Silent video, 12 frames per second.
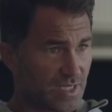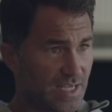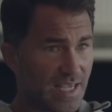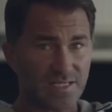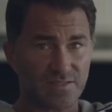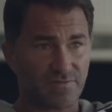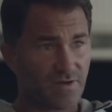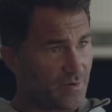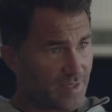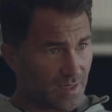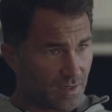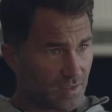He hits
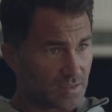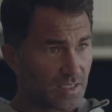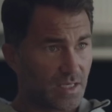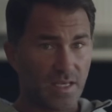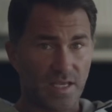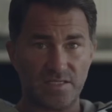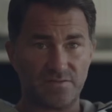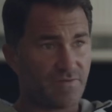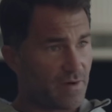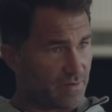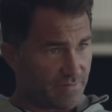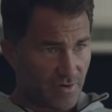very hard. He's
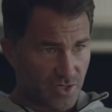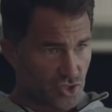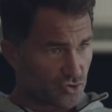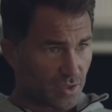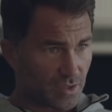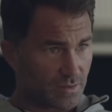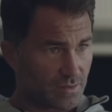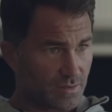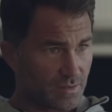very, very strong.